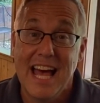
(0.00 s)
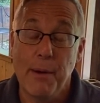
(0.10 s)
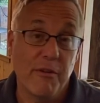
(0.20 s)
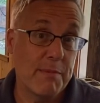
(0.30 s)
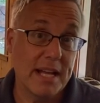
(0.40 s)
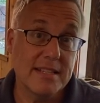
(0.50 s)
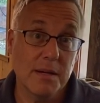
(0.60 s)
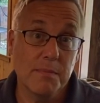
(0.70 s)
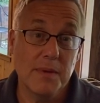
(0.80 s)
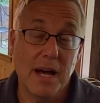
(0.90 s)
And we've made
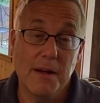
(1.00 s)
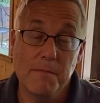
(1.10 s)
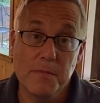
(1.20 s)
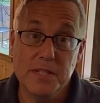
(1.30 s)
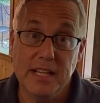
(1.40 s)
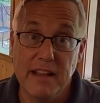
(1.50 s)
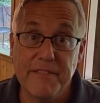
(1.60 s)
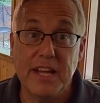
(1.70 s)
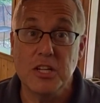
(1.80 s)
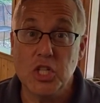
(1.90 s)
some
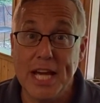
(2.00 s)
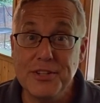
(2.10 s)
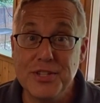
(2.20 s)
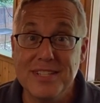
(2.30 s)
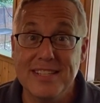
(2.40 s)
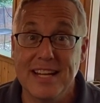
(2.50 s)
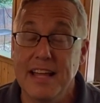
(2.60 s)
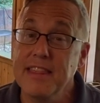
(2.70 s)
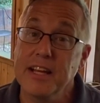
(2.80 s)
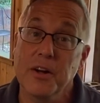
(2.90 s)
significant changes that
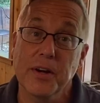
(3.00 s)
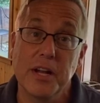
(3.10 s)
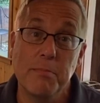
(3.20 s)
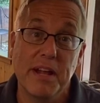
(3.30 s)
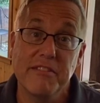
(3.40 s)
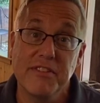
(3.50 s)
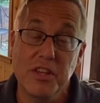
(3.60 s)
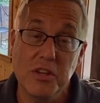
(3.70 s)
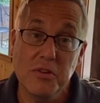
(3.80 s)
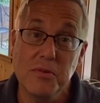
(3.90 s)
I think are going to benefit
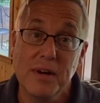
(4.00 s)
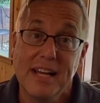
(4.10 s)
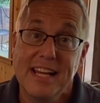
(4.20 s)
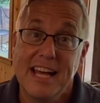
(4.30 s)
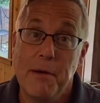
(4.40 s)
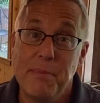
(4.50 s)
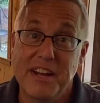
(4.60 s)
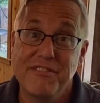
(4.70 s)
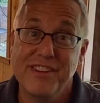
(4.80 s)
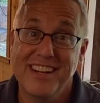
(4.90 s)
you and
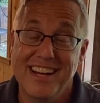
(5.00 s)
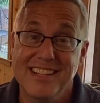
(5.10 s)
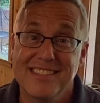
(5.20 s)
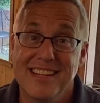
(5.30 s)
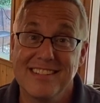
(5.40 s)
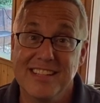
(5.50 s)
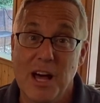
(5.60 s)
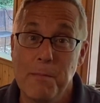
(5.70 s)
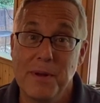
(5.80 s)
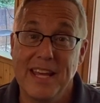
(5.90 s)
benefit us as a
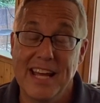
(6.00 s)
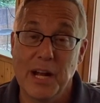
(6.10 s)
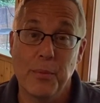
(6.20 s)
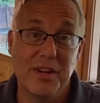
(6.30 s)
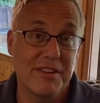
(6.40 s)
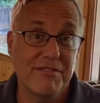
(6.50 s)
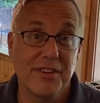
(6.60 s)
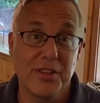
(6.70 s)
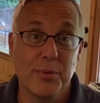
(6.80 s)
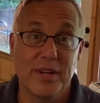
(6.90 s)
company, and I wanted to
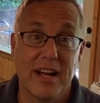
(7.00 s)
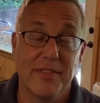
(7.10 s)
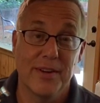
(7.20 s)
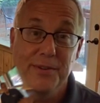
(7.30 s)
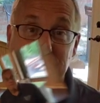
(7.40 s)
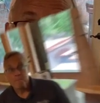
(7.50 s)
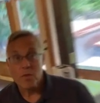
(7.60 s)
fill you in on those.